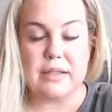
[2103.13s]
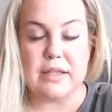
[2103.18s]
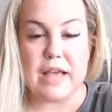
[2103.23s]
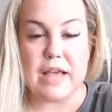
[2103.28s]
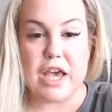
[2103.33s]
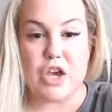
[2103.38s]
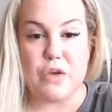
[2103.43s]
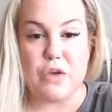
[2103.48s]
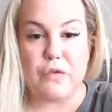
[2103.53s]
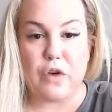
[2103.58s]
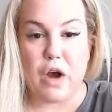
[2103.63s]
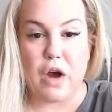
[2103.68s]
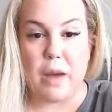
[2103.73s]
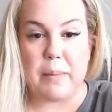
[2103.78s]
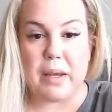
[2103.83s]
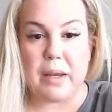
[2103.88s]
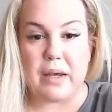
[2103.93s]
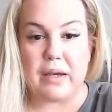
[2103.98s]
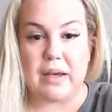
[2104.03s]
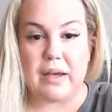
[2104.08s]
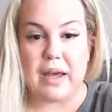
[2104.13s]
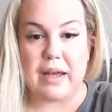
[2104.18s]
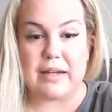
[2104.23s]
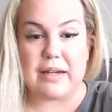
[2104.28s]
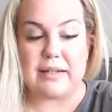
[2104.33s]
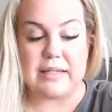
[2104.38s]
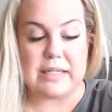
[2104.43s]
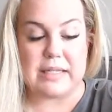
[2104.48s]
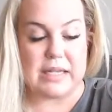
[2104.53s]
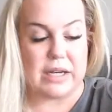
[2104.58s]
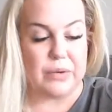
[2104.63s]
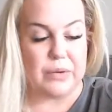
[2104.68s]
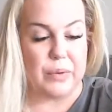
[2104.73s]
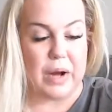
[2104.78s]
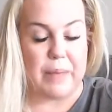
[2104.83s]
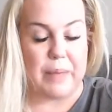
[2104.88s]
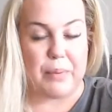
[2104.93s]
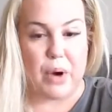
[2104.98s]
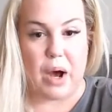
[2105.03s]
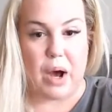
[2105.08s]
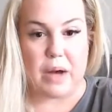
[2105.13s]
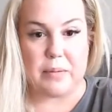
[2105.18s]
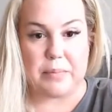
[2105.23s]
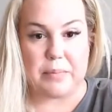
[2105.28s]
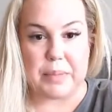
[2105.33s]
Thank you for coming and seeing what I bought,